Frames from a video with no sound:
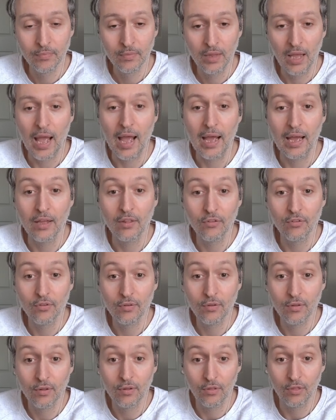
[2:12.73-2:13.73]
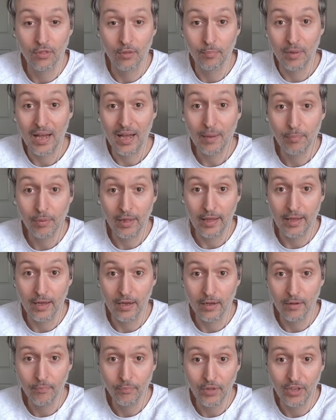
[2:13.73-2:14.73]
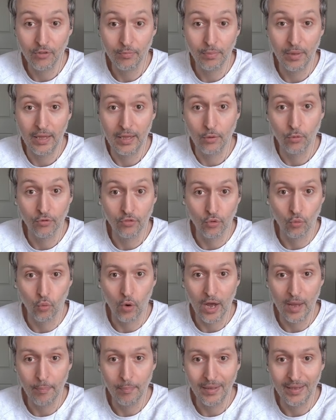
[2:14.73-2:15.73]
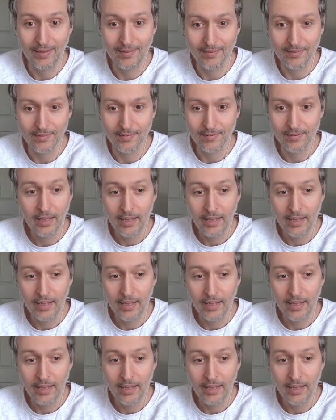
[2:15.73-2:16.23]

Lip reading: and the black player is playing with the white pieces.